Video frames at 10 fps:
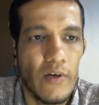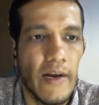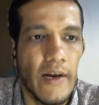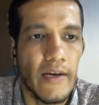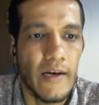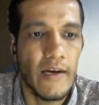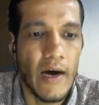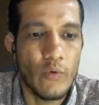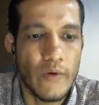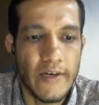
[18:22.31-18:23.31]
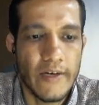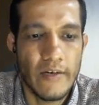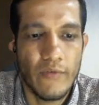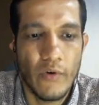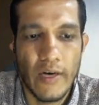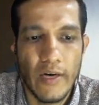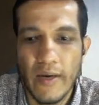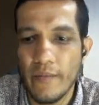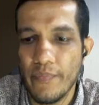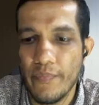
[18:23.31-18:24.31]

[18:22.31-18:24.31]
like outward radial flow turbine,